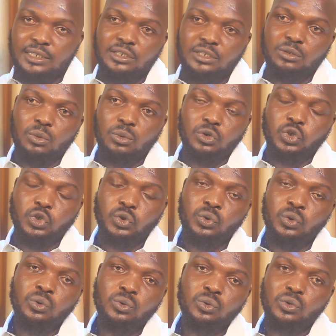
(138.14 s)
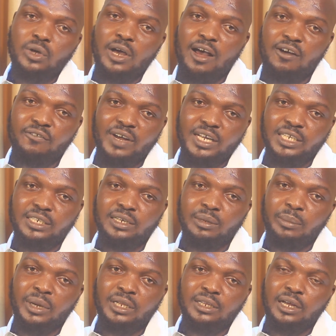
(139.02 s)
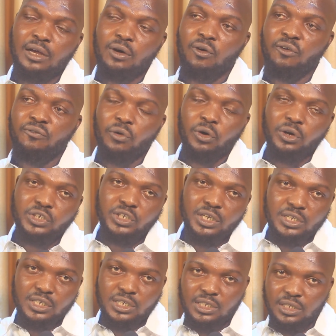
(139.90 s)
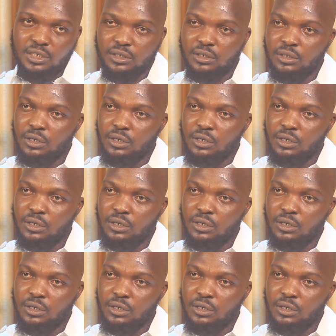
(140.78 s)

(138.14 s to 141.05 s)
Ndigbo should have, as a matter of urgency,